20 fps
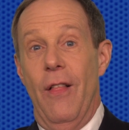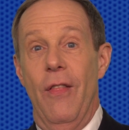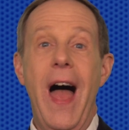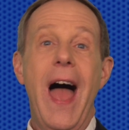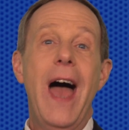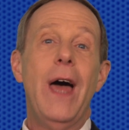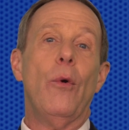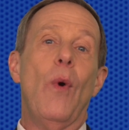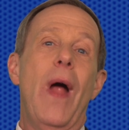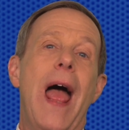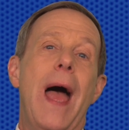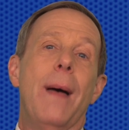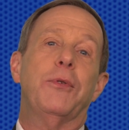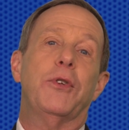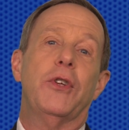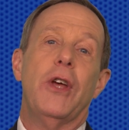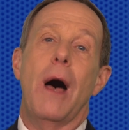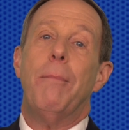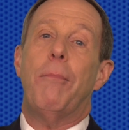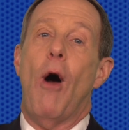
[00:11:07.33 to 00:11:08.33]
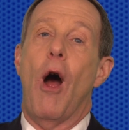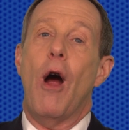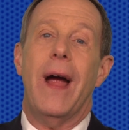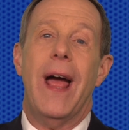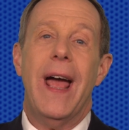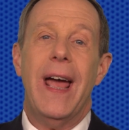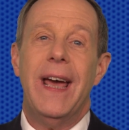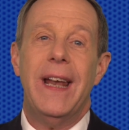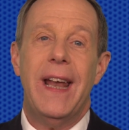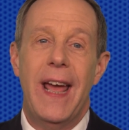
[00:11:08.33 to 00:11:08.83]
That wraps up our
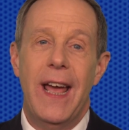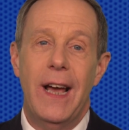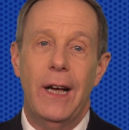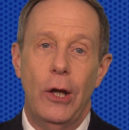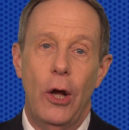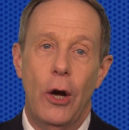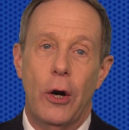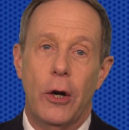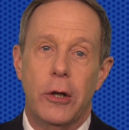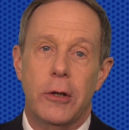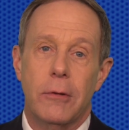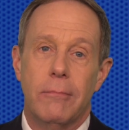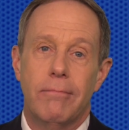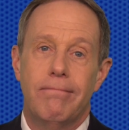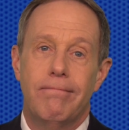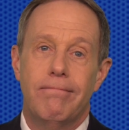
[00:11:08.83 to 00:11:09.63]
A&A alert.